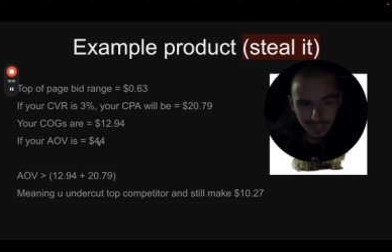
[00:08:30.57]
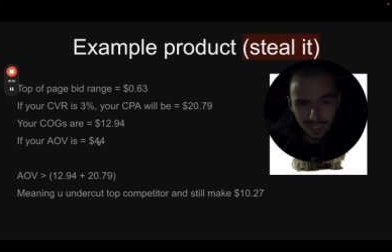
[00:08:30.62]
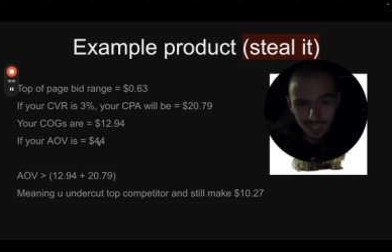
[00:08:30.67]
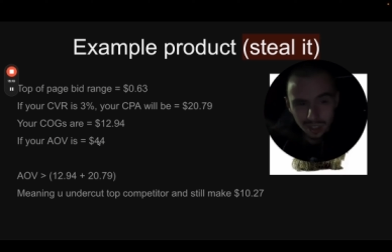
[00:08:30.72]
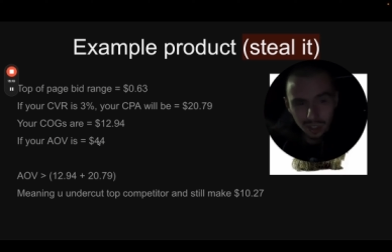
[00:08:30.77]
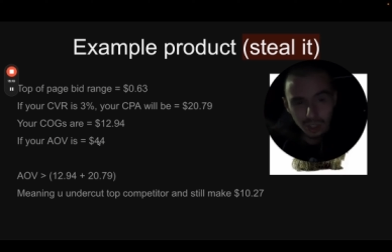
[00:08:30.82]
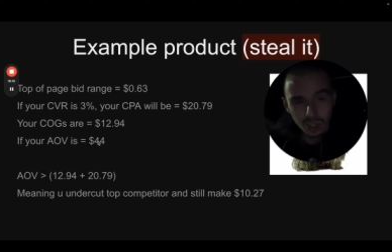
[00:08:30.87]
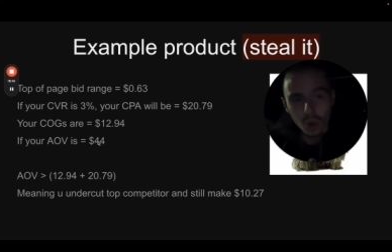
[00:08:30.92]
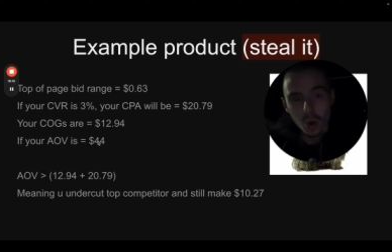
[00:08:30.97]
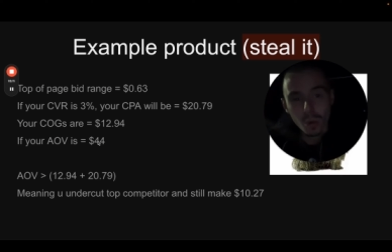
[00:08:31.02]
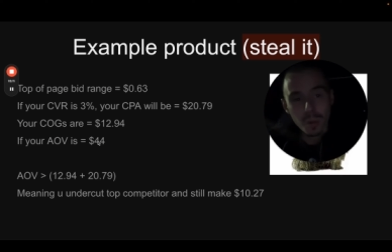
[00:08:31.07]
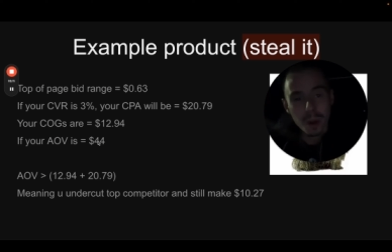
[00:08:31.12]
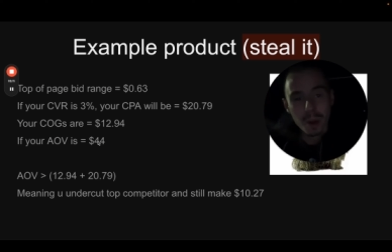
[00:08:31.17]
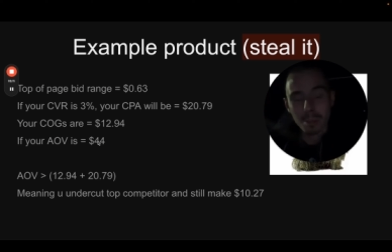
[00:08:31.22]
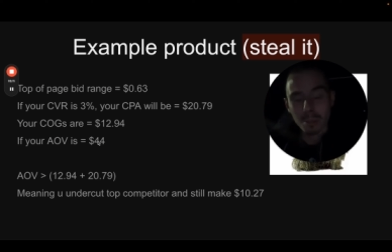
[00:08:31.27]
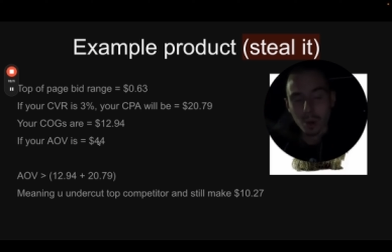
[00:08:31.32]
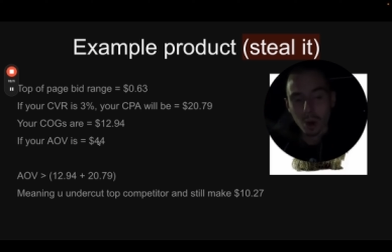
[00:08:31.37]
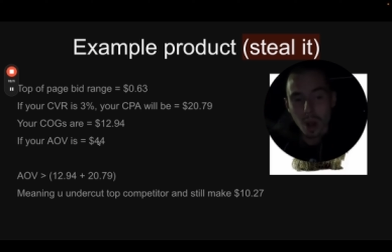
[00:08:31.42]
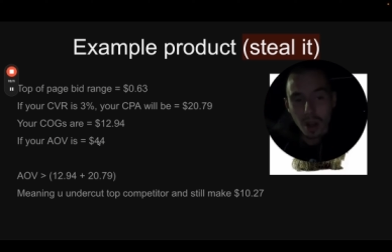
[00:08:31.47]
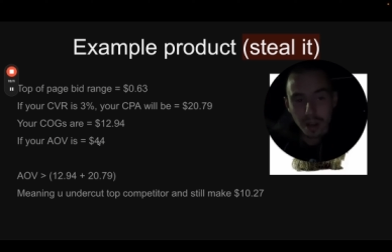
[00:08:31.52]
to go about
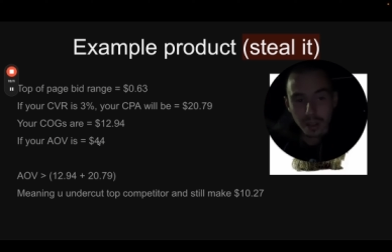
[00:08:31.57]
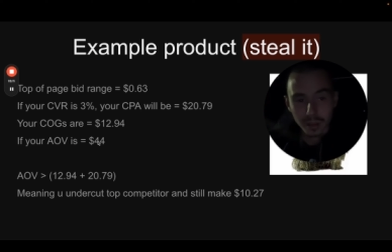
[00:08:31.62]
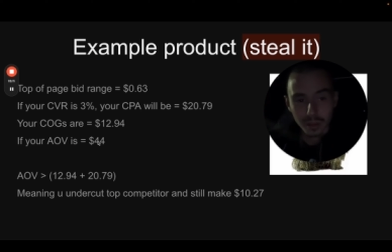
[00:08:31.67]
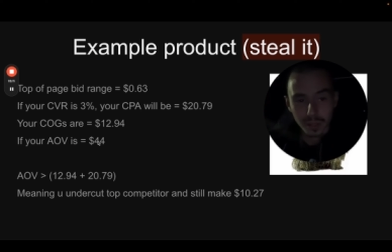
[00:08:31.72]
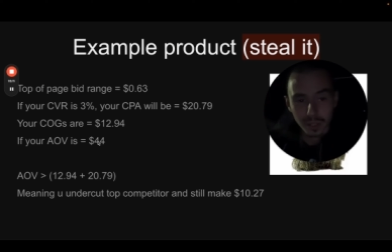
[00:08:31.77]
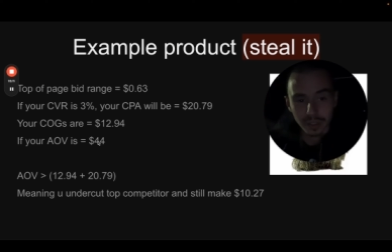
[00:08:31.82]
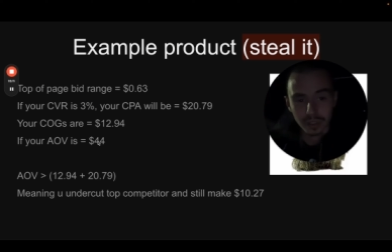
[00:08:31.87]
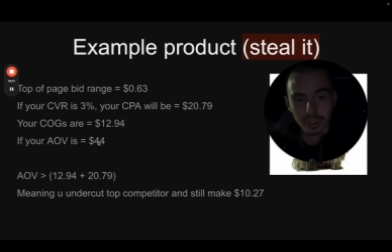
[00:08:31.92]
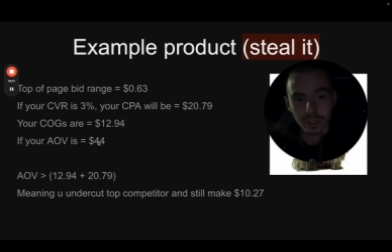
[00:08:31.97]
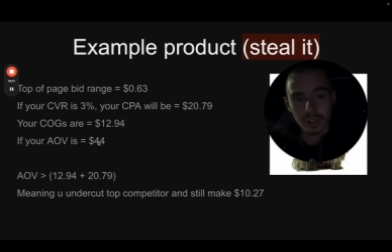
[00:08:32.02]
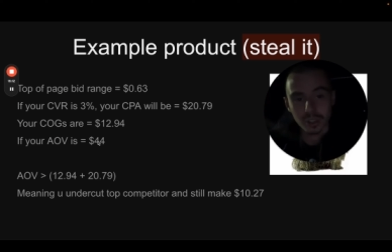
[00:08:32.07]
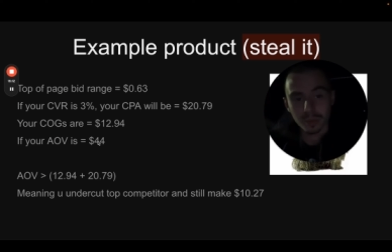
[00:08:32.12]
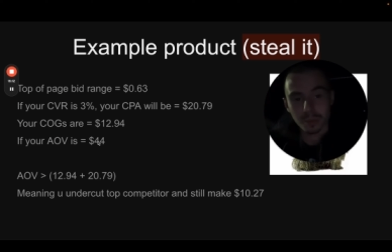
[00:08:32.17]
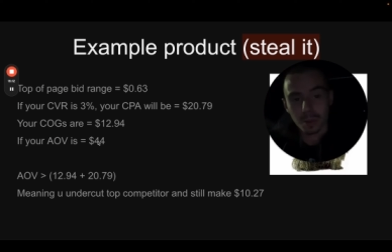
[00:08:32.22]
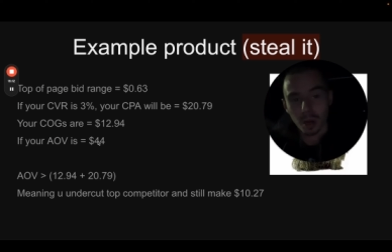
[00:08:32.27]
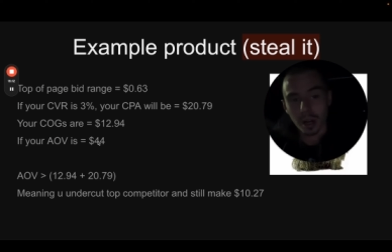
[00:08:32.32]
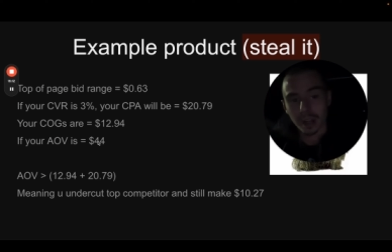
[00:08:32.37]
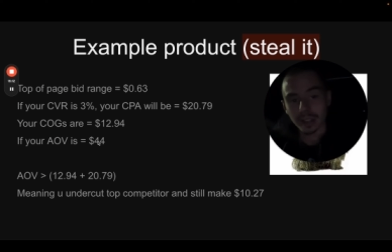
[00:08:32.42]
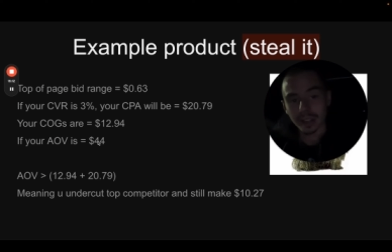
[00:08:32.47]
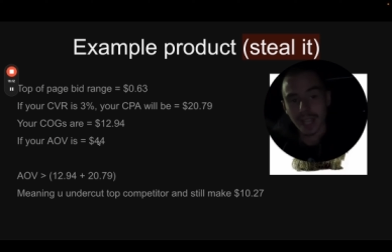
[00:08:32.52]
product research and
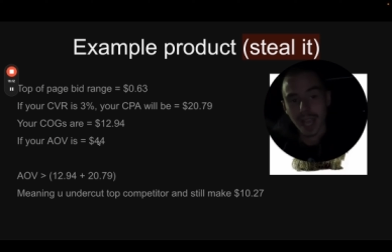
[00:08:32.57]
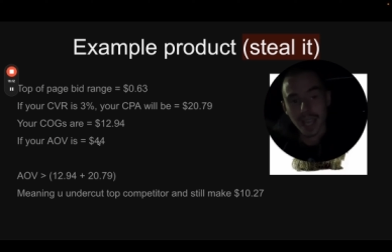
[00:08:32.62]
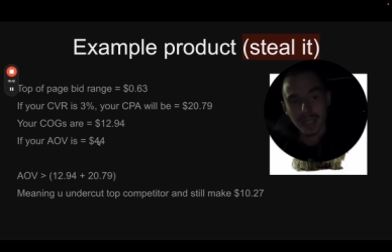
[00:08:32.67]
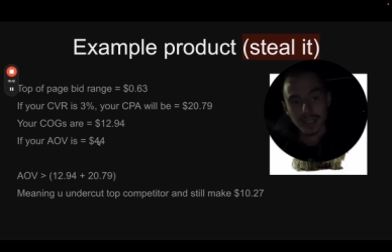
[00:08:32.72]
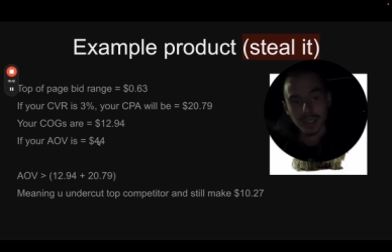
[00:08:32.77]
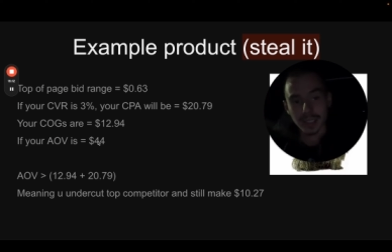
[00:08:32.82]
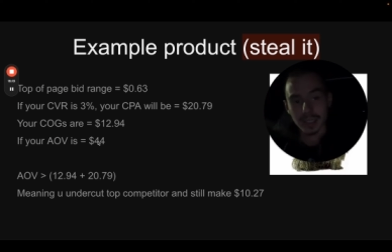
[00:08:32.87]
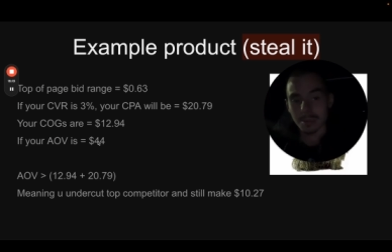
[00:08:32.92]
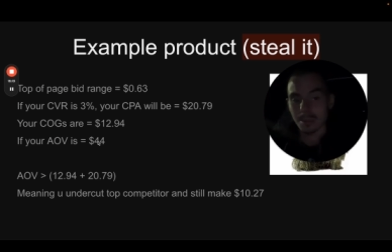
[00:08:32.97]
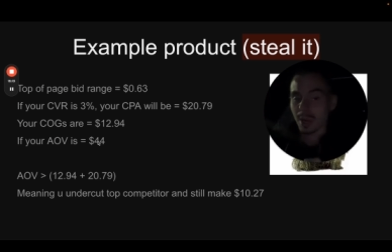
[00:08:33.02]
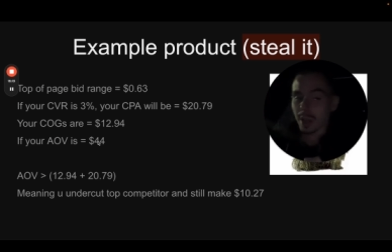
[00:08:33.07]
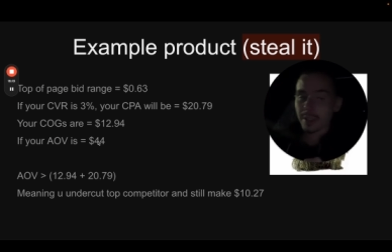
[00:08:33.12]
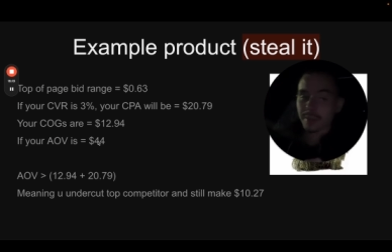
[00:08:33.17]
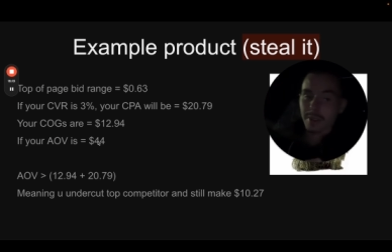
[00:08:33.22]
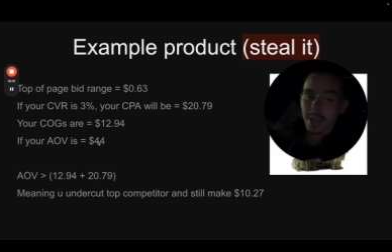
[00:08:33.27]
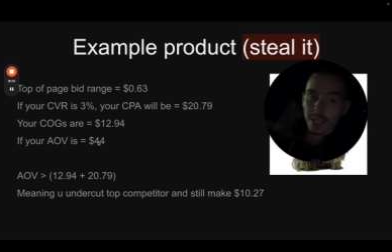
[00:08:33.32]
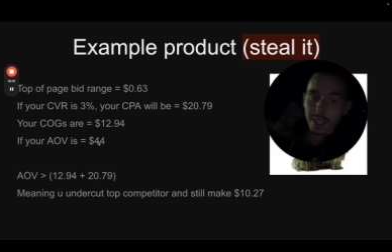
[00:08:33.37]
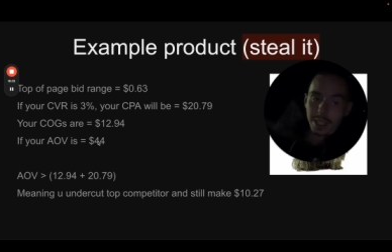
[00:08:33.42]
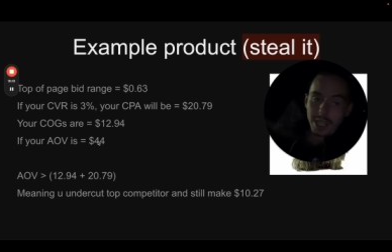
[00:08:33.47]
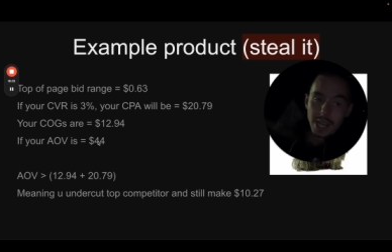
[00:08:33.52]
product testing and product
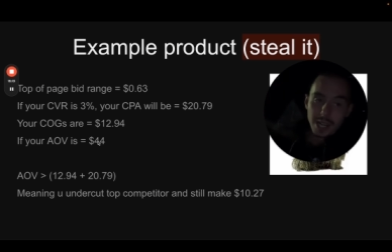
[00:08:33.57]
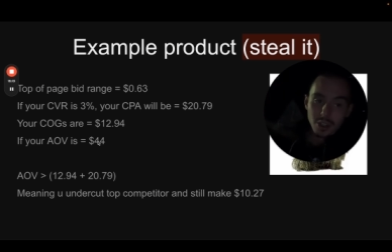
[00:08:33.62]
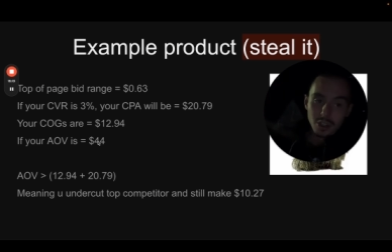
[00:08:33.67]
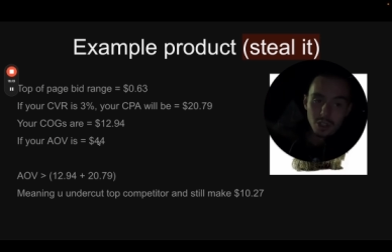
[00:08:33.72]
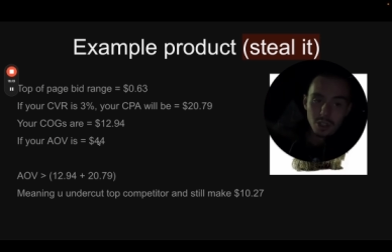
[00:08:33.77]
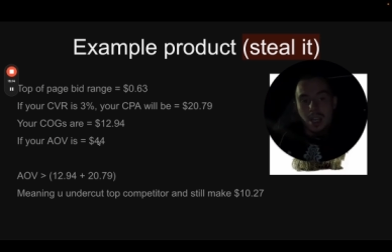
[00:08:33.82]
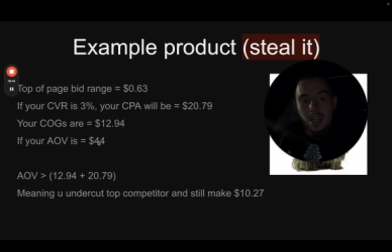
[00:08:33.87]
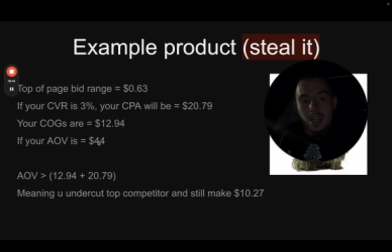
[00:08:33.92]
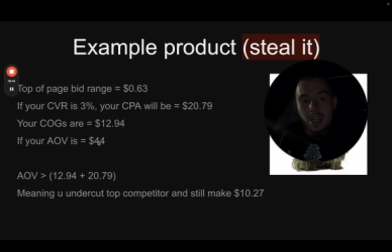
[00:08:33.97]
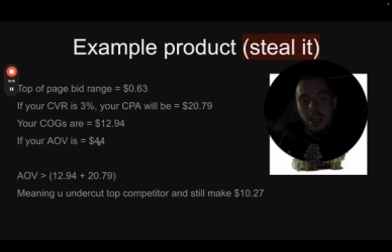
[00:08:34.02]
validation,